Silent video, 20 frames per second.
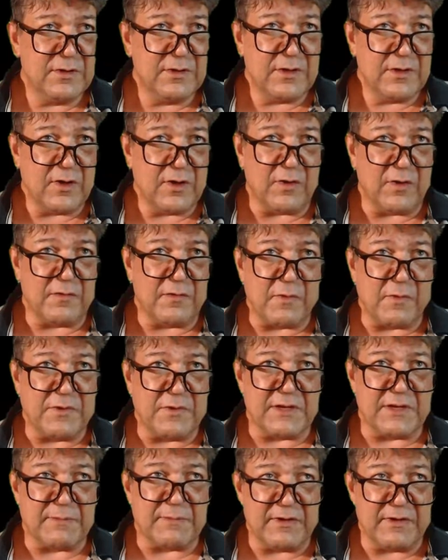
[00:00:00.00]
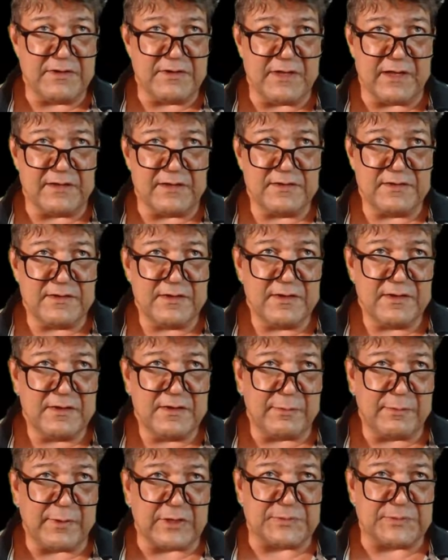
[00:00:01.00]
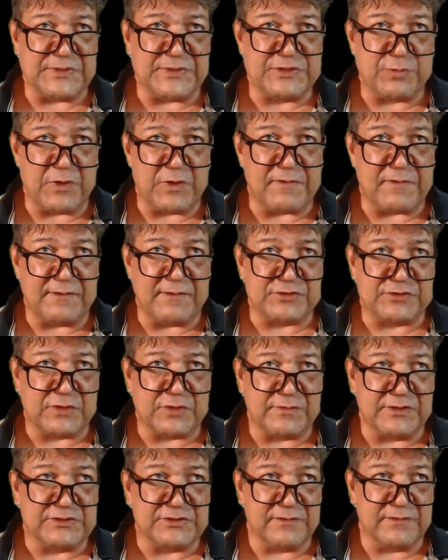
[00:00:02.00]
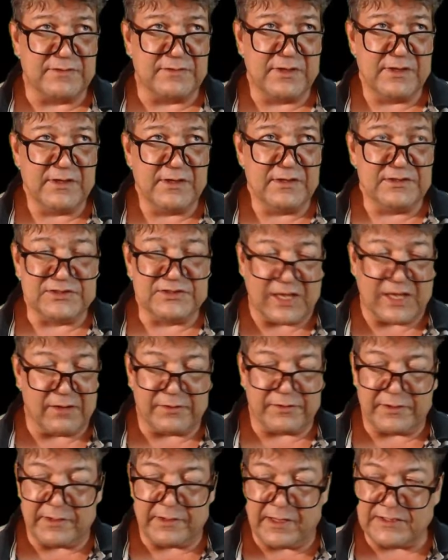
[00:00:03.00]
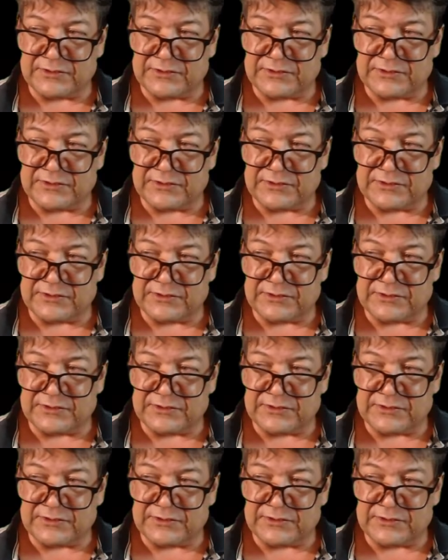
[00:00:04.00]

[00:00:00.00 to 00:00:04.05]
Oh, one thing about approximately 25 servings of salad and ice